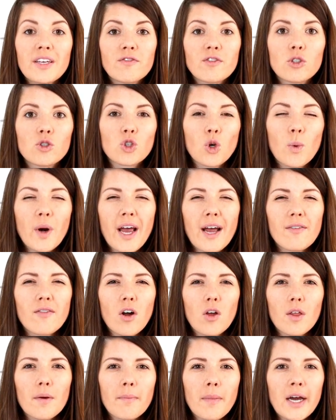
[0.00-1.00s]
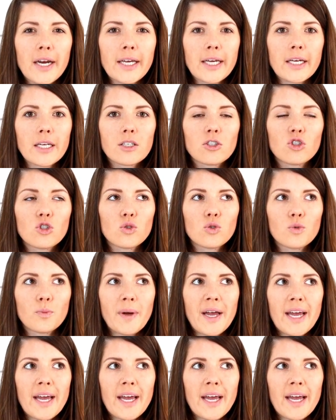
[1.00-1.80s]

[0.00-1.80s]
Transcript: if you don't have all the money to